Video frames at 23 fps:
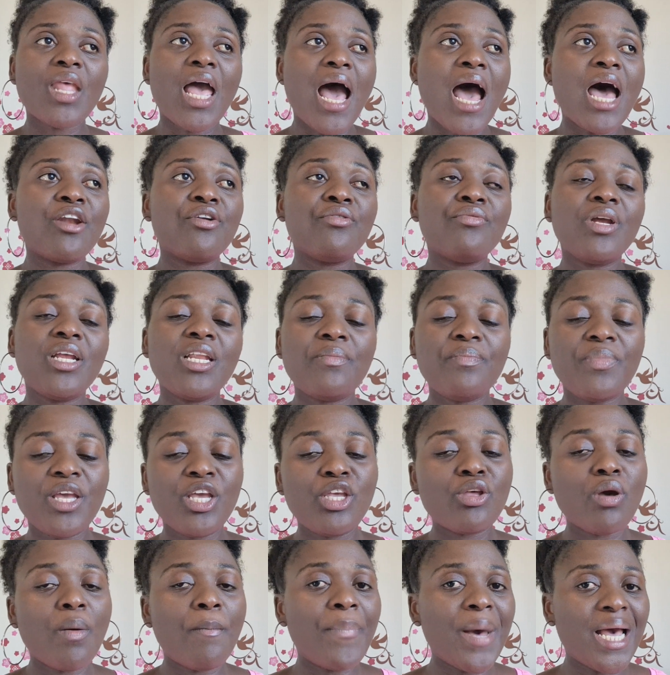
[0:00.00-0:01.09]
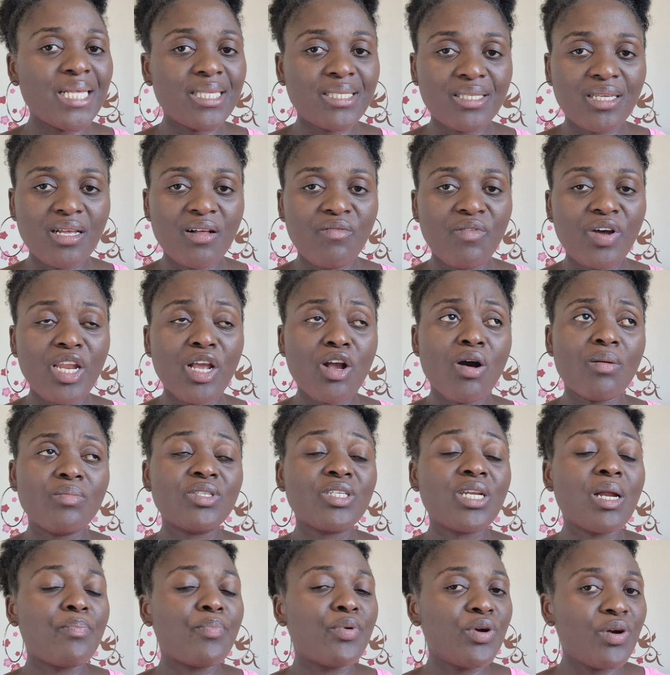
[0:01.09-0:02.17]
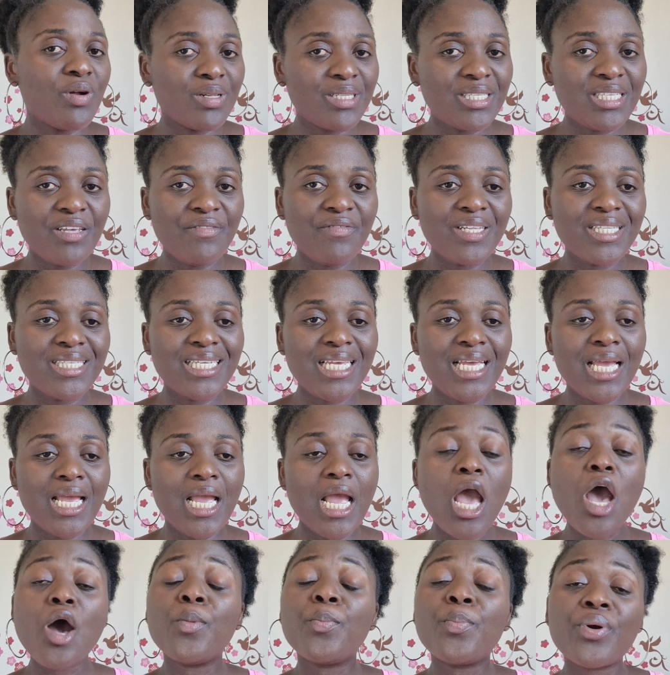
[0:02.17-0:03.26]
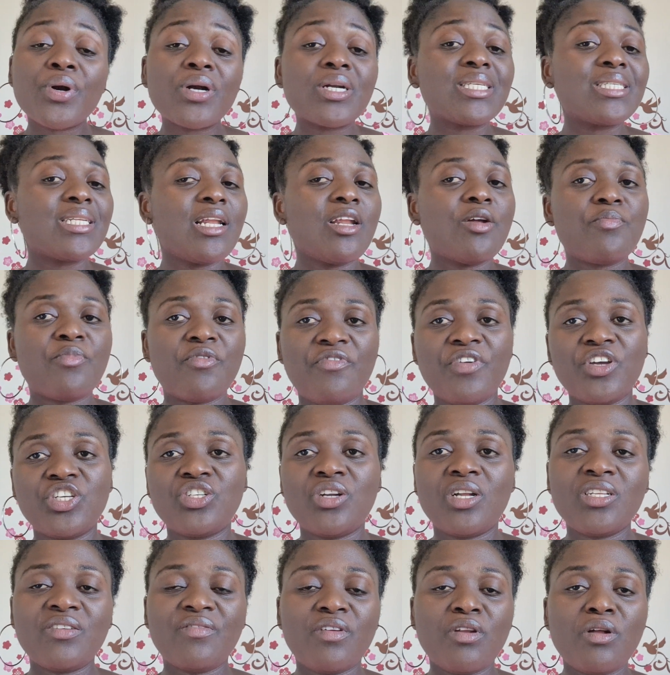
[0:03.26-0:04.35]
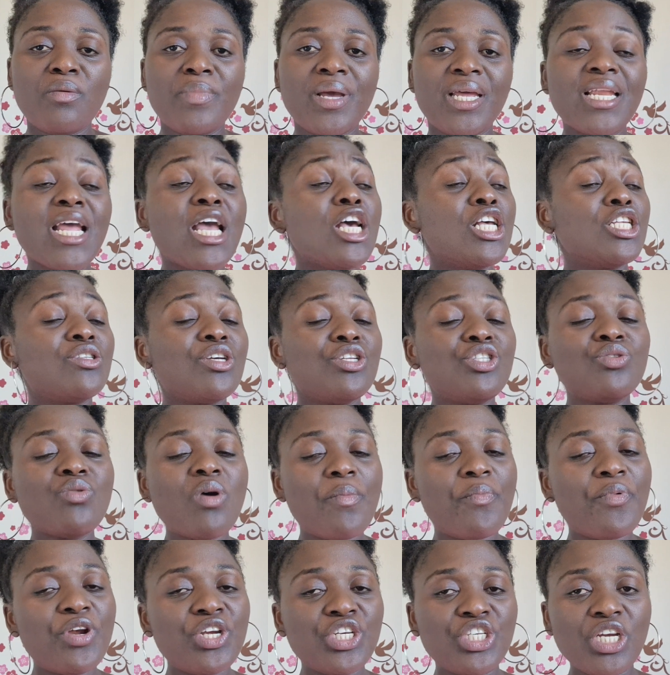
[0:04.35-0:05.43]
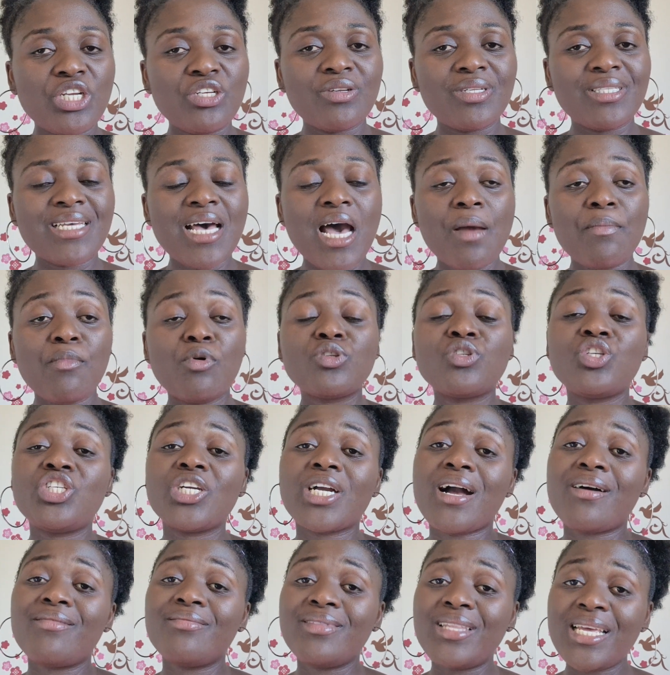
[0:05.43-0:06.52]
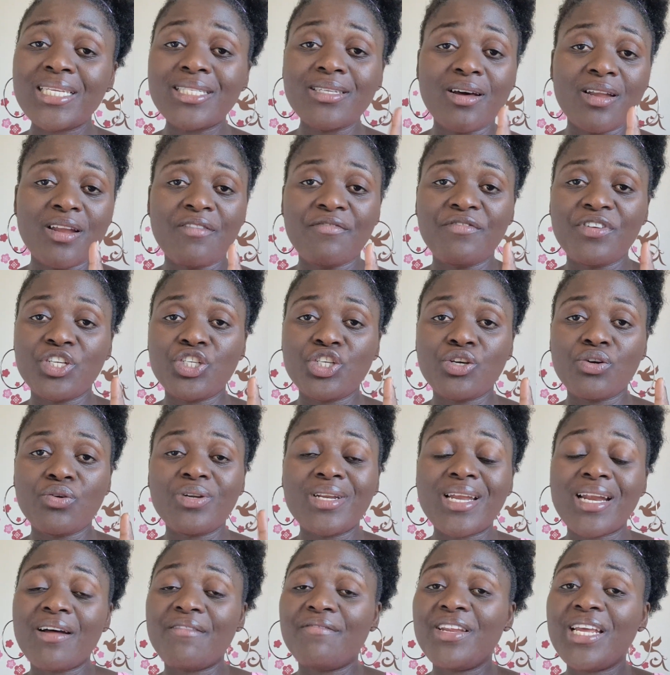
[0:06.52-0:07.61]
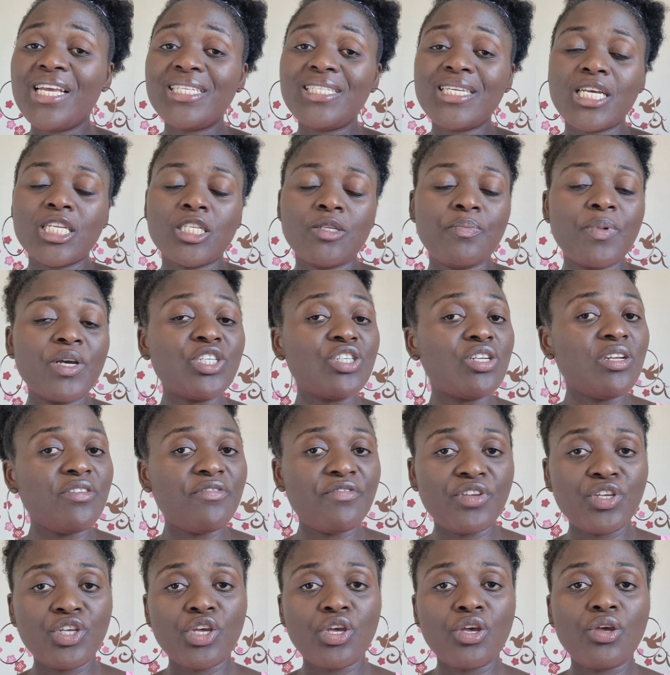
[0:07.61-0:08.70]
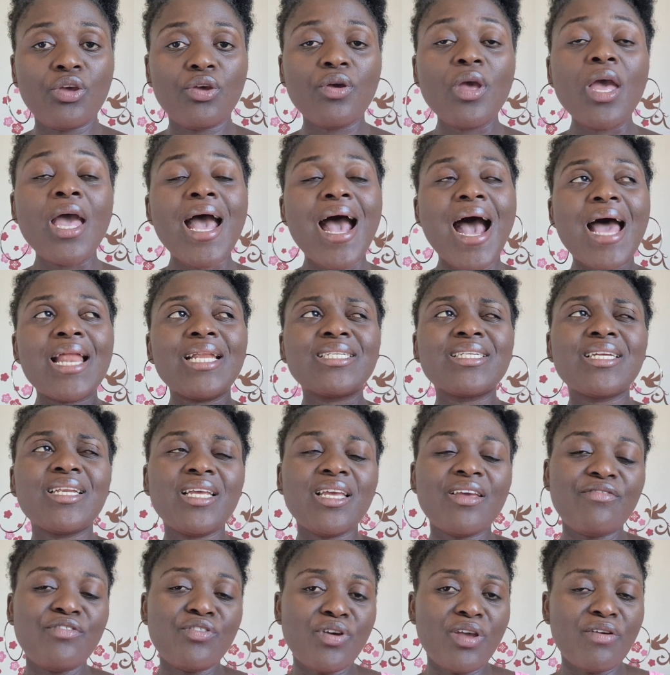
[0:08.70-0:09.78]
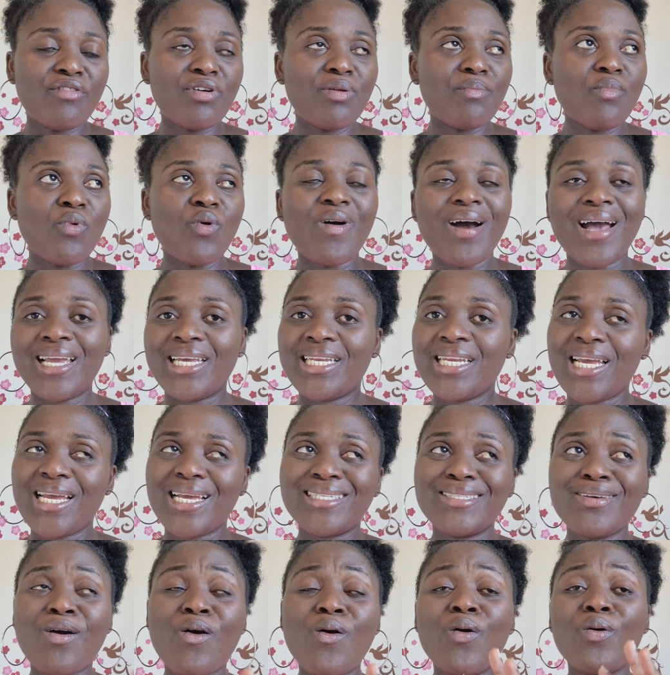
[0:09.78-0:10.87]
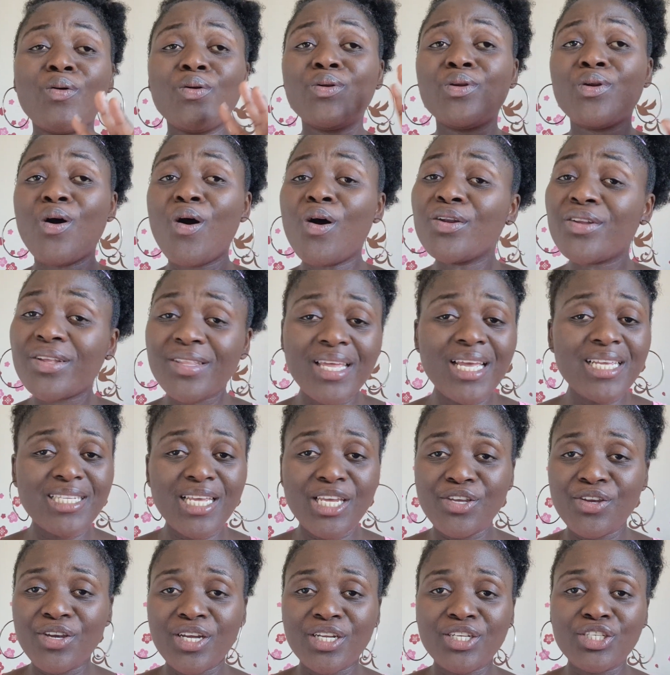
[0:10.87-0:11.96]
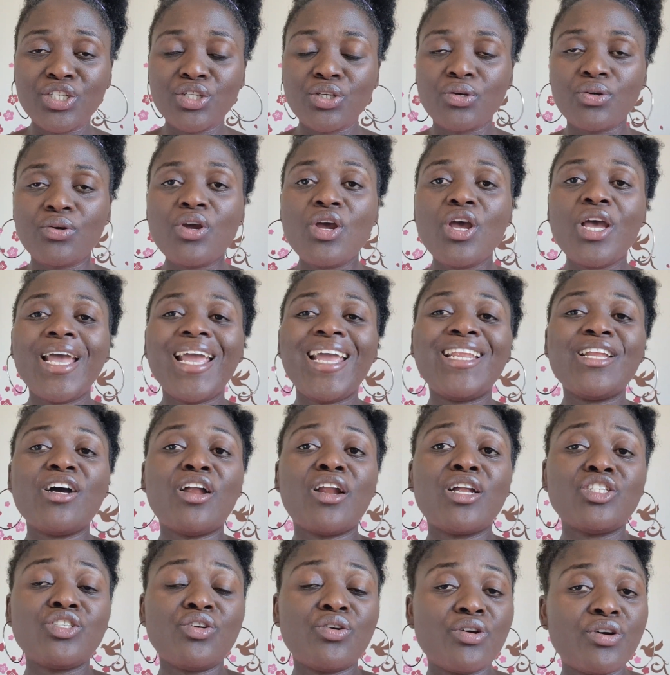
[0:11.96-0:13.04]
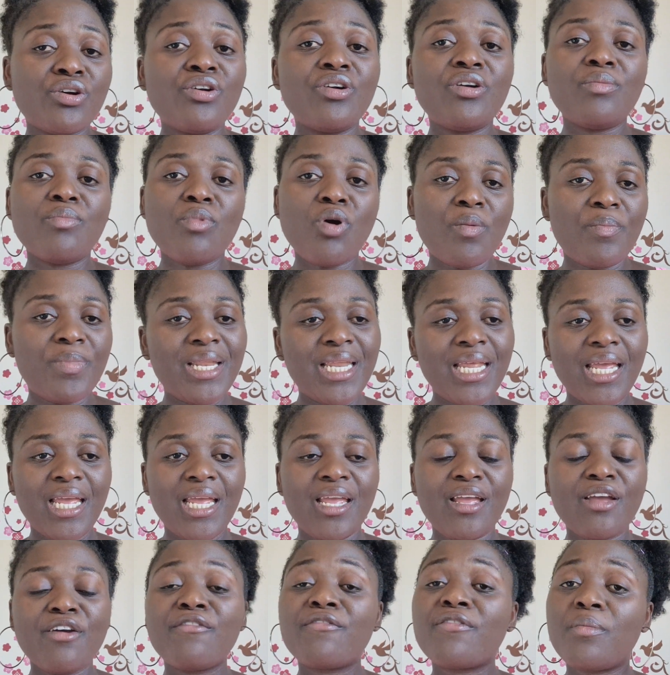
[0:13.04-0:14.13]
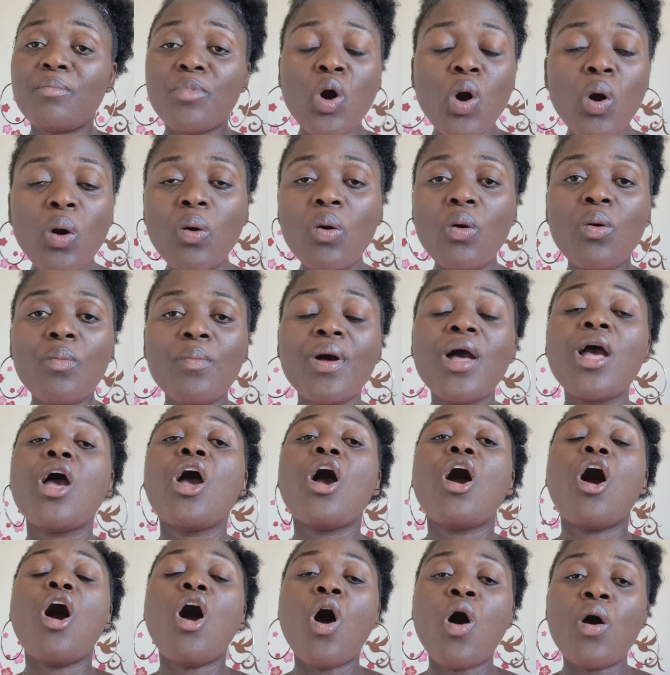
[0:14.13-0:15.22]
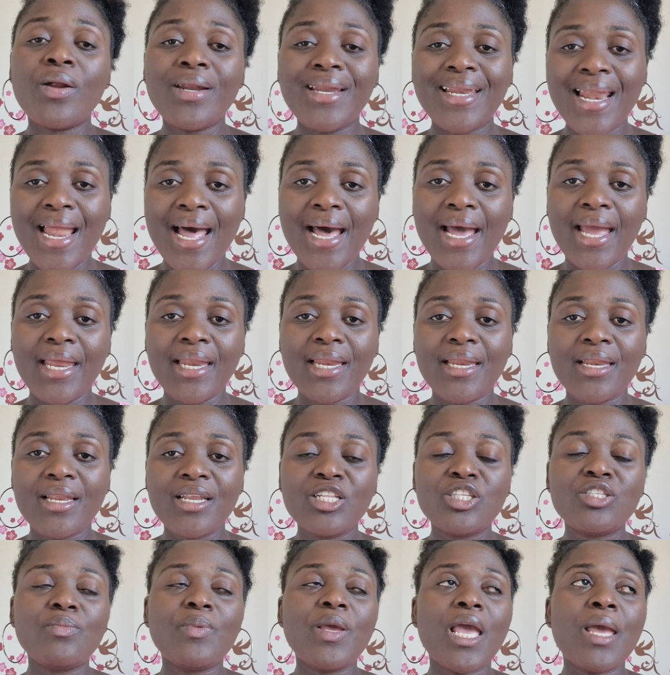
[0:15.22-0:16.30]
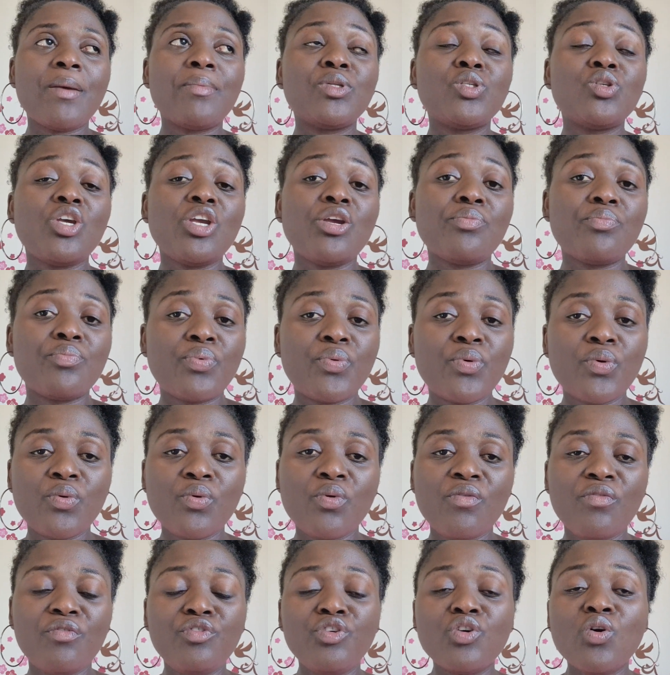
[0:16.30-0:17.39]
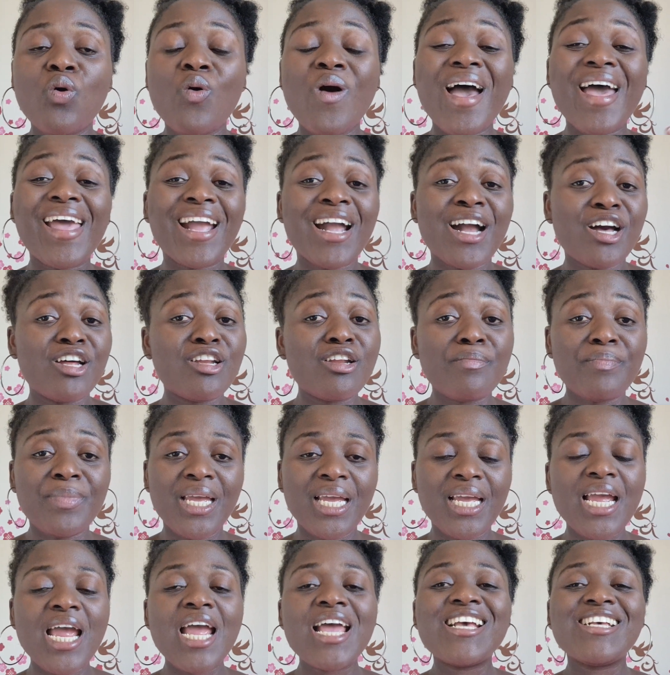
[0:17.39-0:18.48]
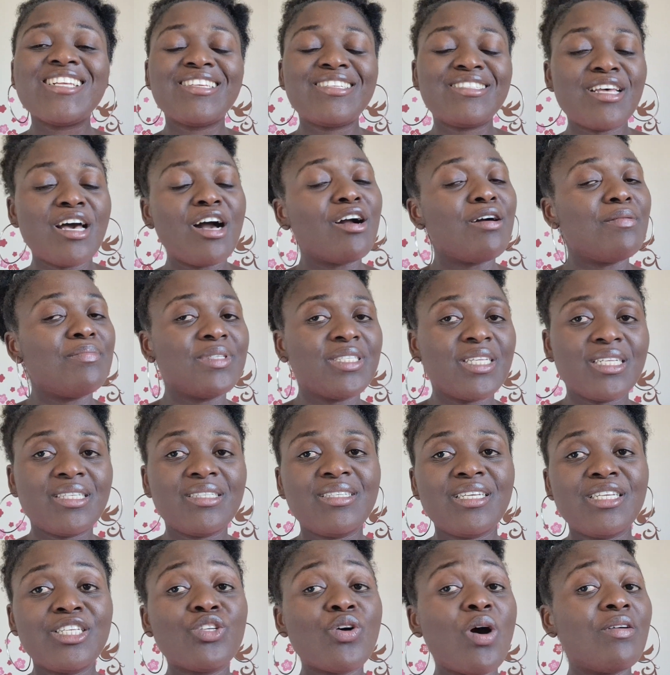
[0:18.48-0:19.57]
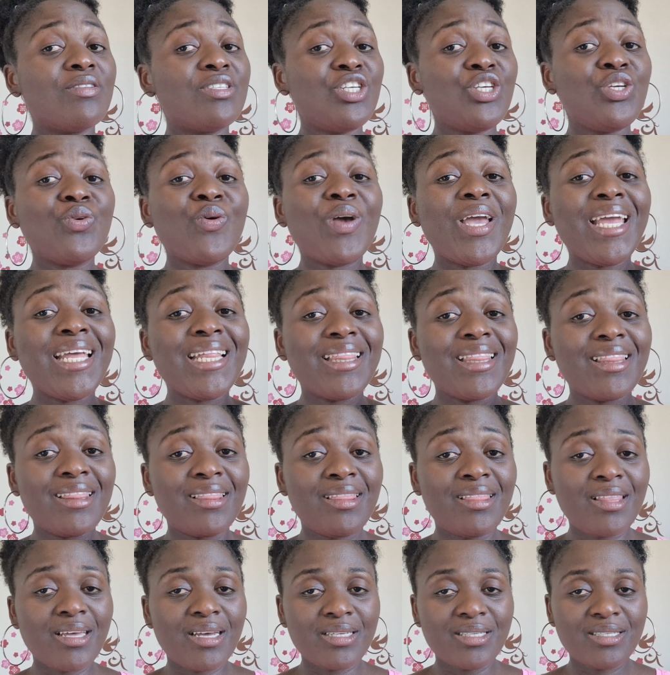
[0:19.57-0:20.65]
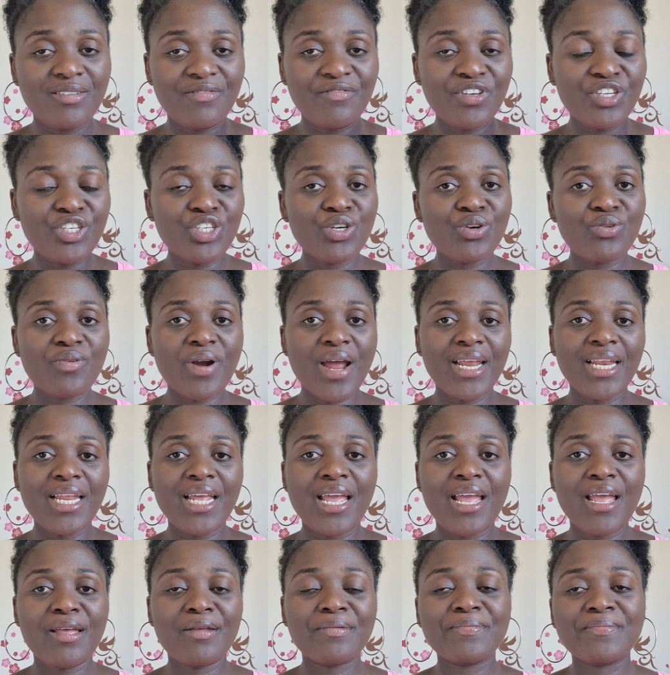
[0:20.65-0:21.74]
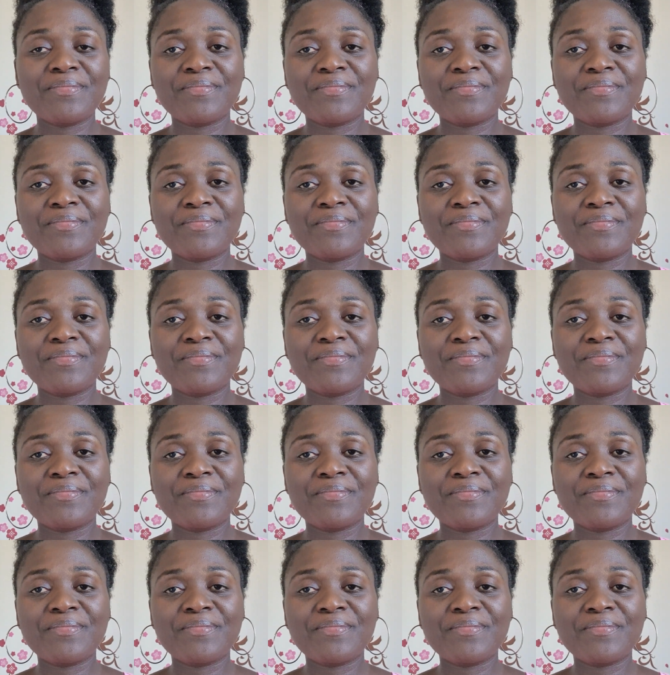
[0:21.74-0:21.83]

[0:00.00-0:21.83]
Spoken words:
and really being your best self when it comes to that productivity, personal and professional development. So I do appreciate your time. Also check out this other video that I've linked here especially for you, and it's going to give you even more ideas on other things that you can do in order to earn more money from home, online, to be able to improve your economic circumstances. So I'll see you in this video right here.